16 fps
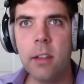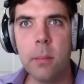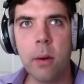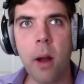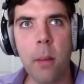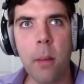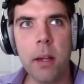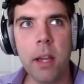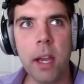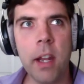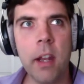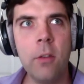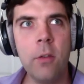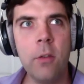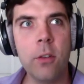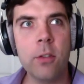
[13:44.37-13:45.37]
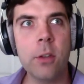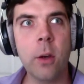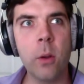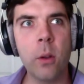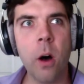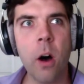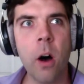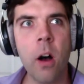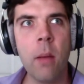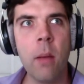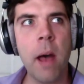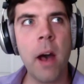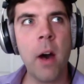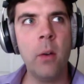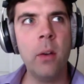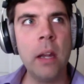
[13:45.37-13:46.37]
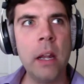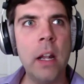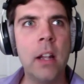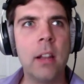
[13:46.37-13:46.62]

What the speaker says: that propagated for so long about